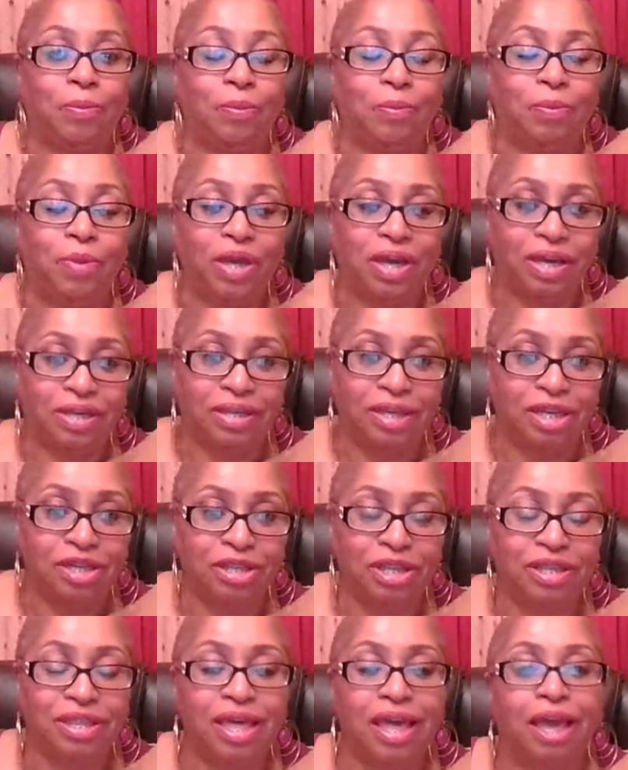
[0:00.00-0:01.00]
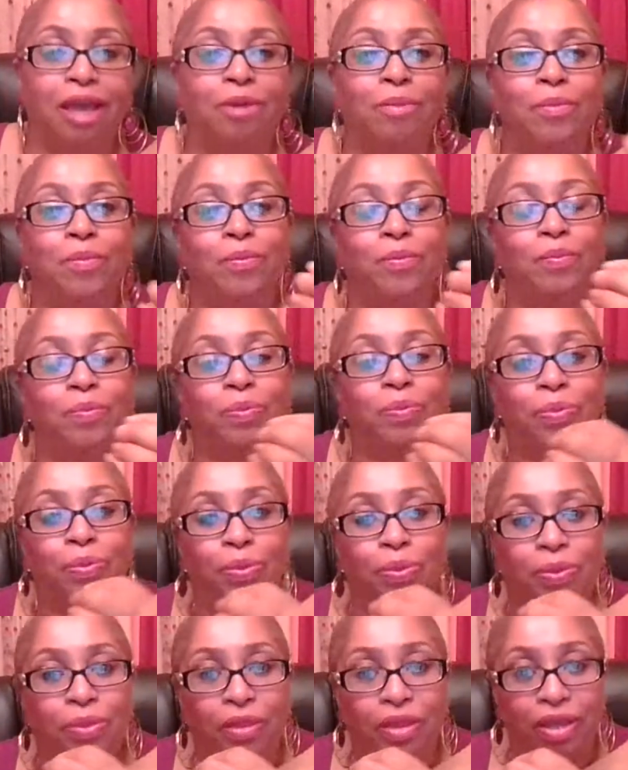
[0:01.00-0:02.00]
Because here's the thing.
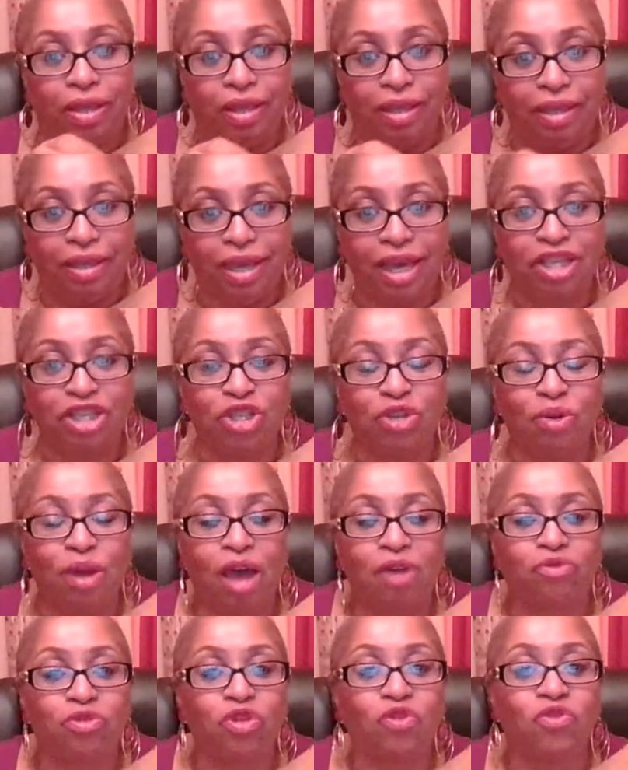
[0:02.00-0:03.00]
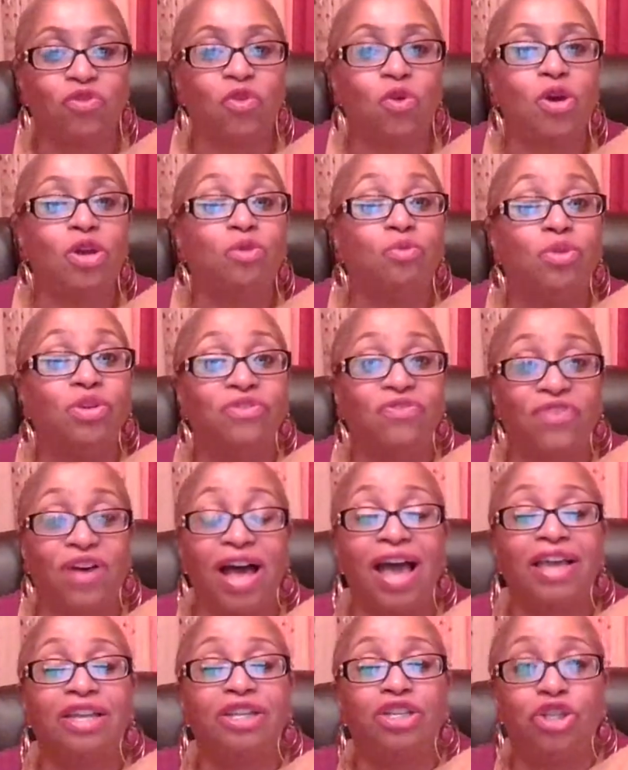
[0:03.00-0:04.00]
Yes, you have to avoid
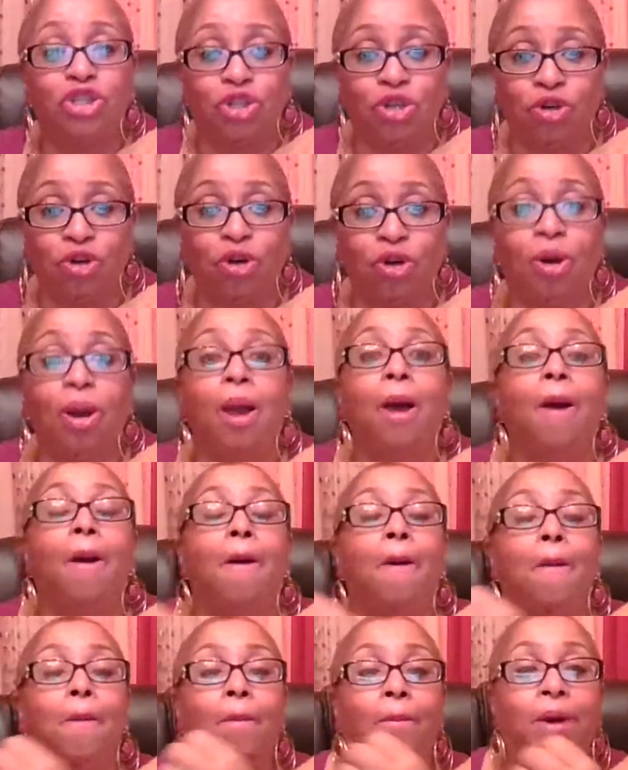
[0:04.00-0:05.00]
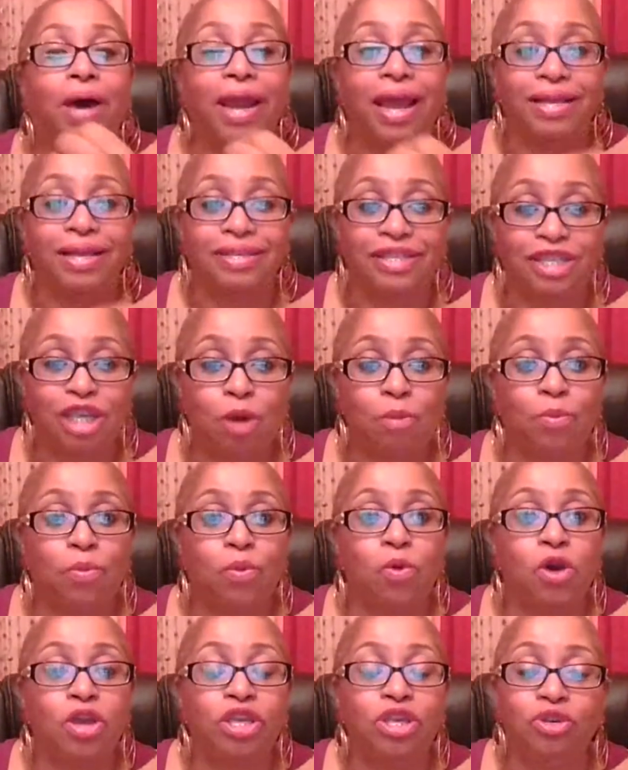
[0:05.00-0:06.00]
refined sugar, but at some
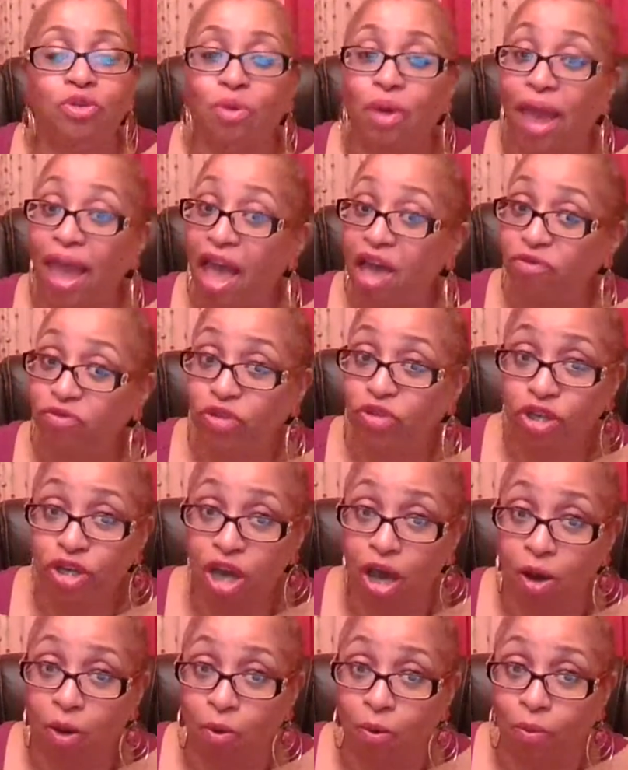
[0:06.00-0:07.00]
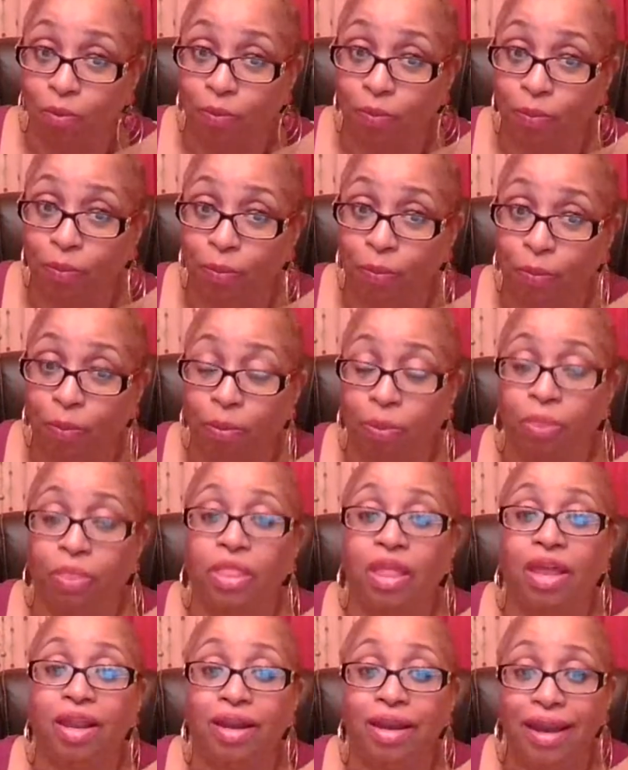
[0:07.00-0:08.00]
point you have to know
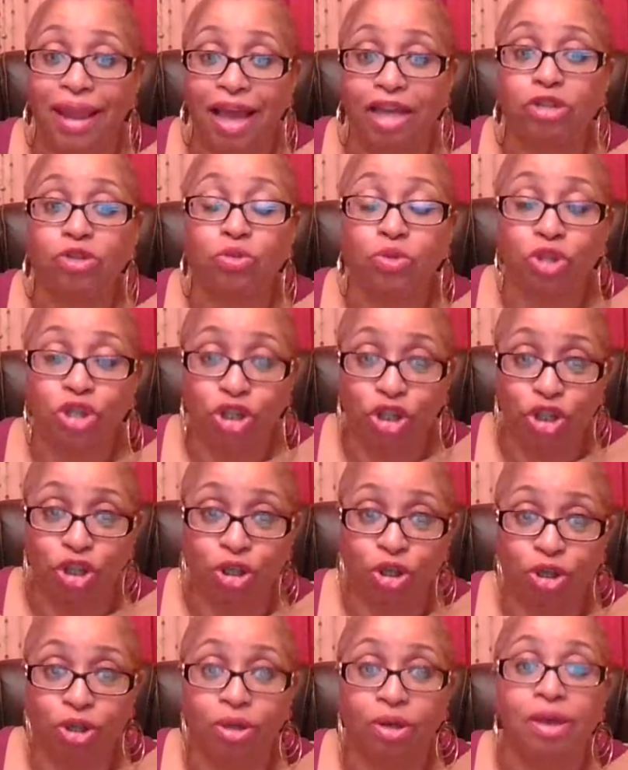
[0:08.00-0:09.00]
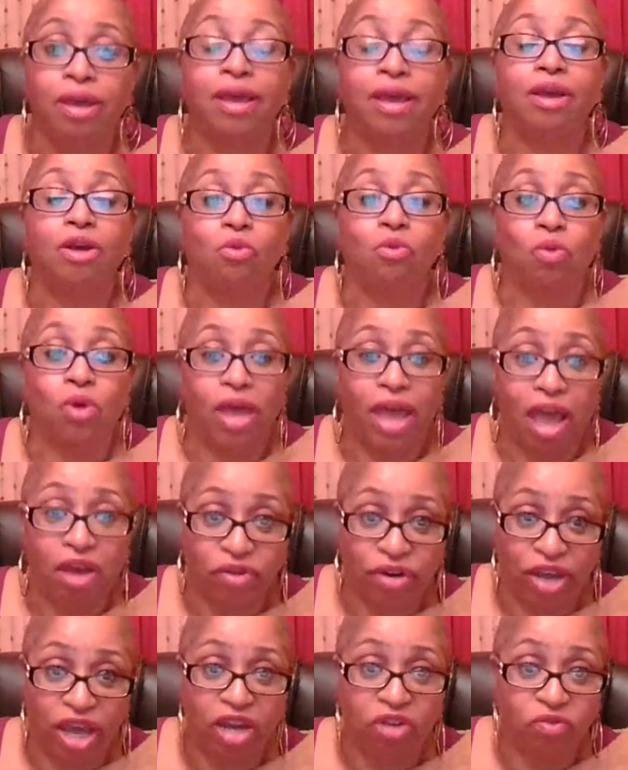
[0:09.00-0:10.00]
natural sugar will
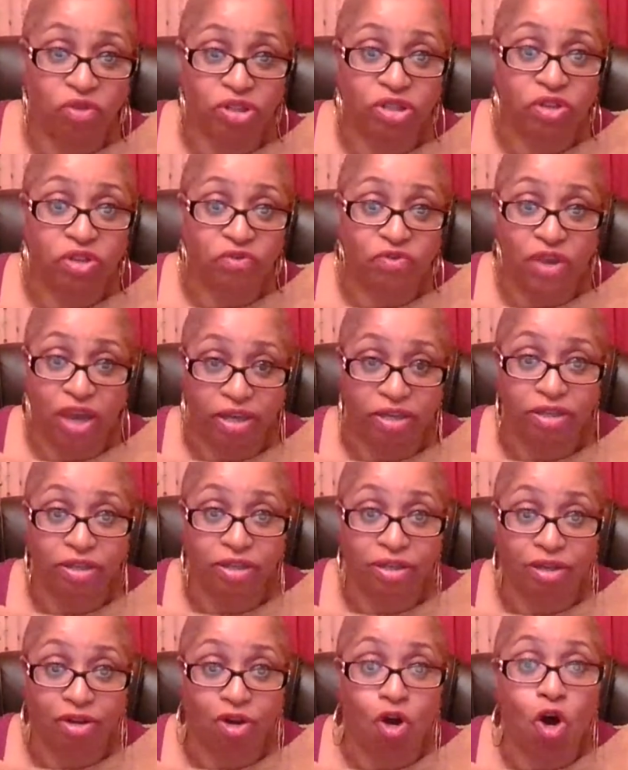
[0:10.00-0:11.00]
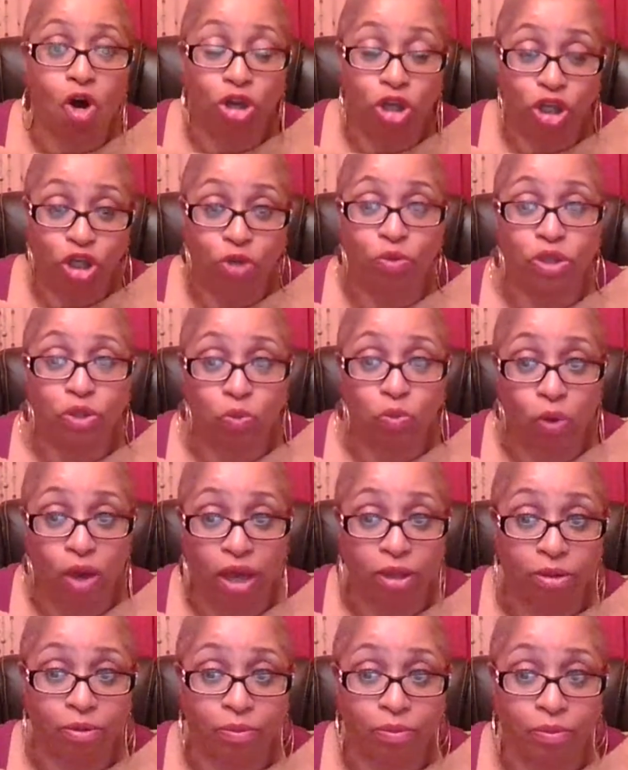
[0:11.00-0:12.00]
have an adverse effect on you as well.